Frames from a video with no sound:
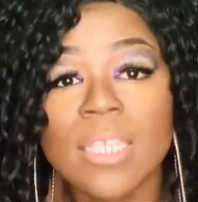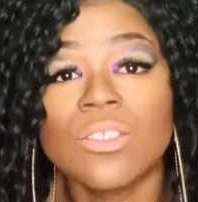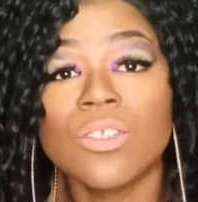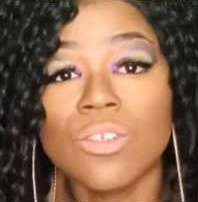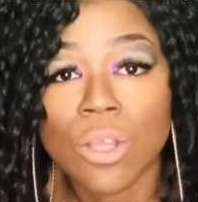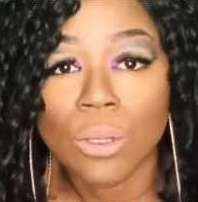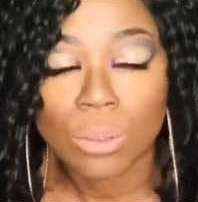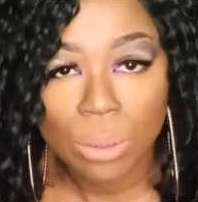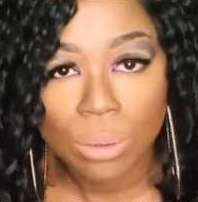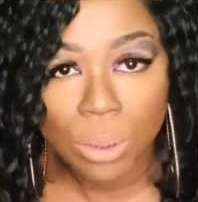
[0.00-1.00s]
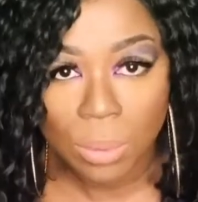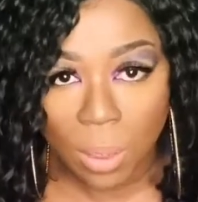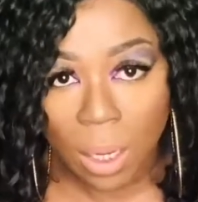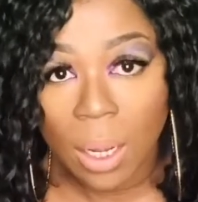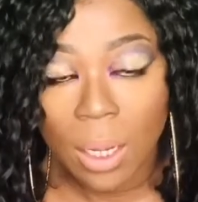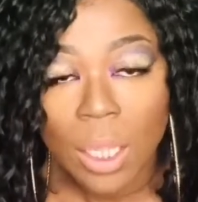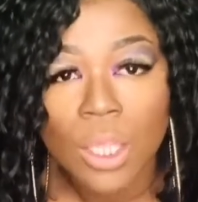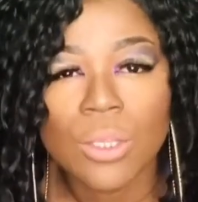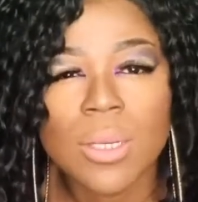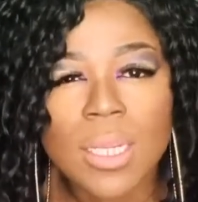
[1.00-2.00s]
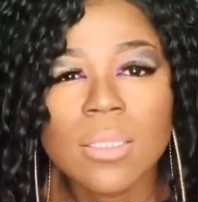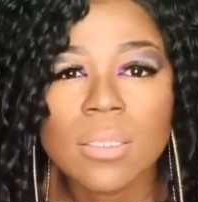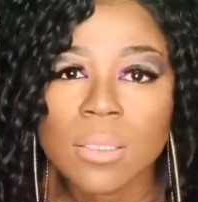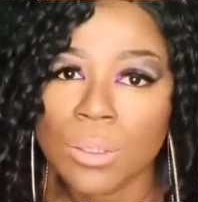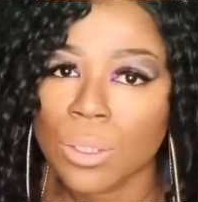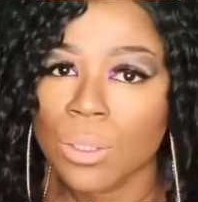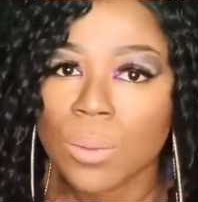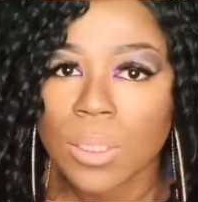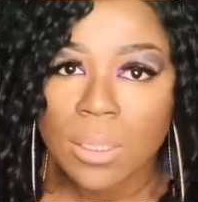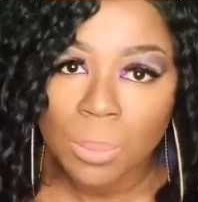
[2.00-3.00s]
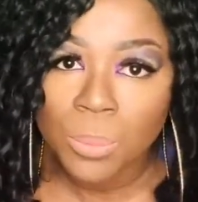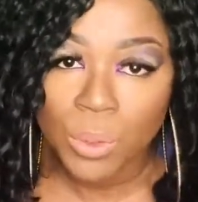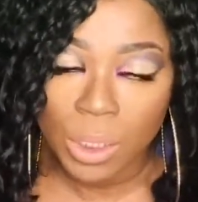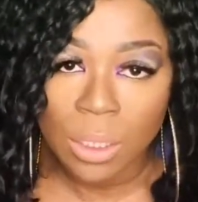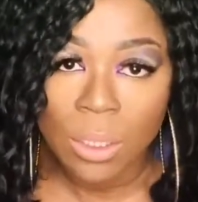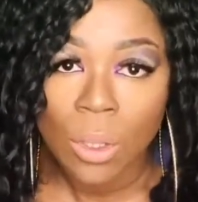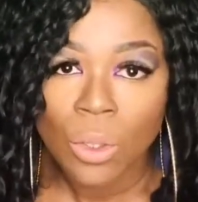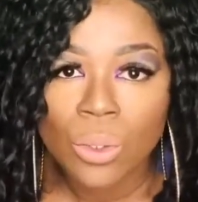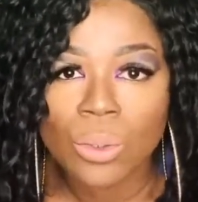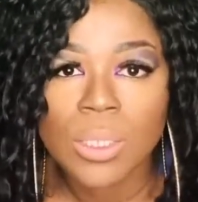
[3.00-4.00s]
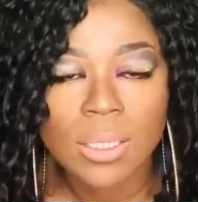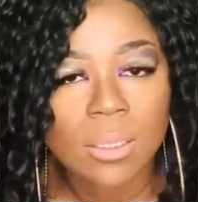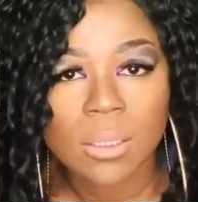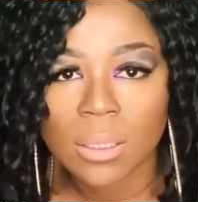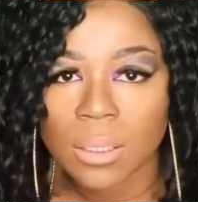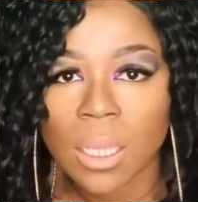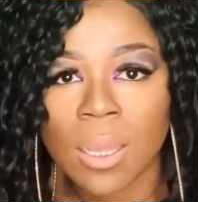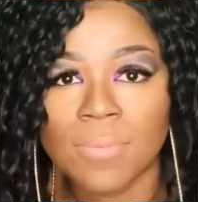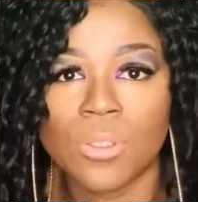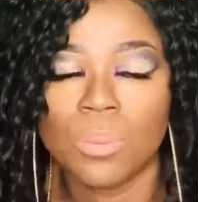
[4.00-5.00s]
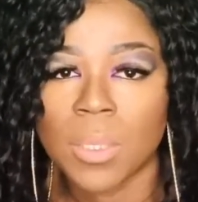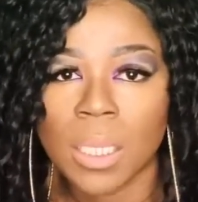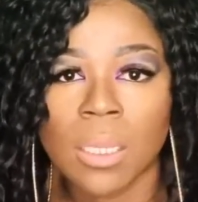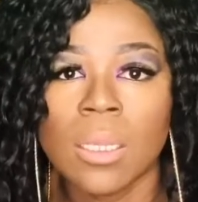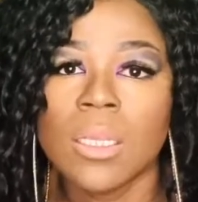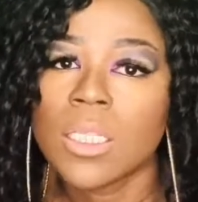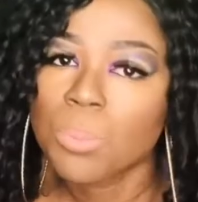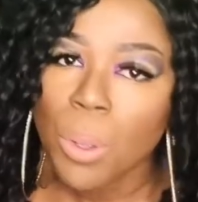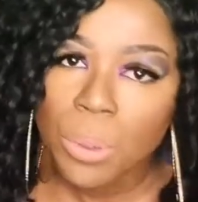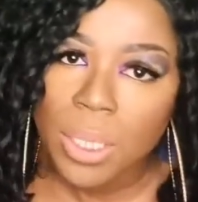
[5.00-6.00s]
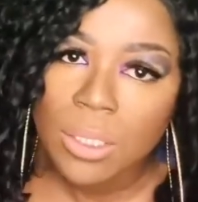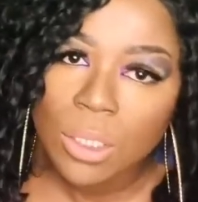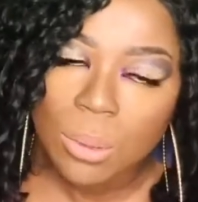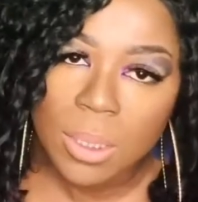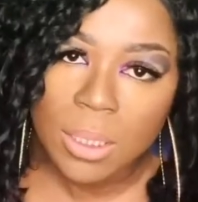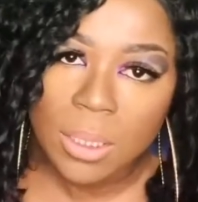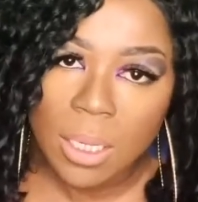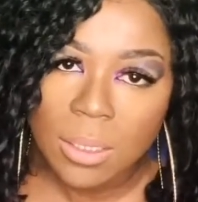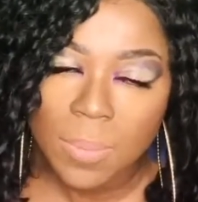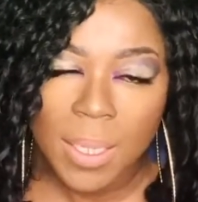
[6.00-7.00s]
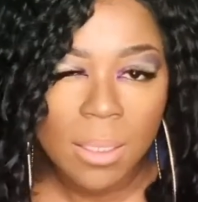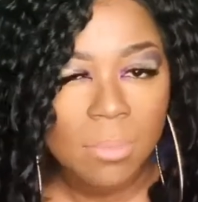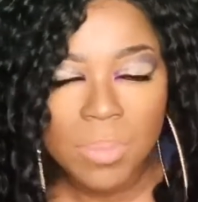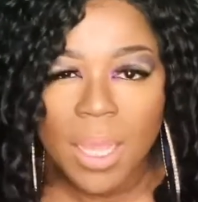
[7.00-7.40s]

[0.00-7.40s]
to know who you are. You need to know that you're somebody who doesn't deserve to be spoken to in a certain way. And by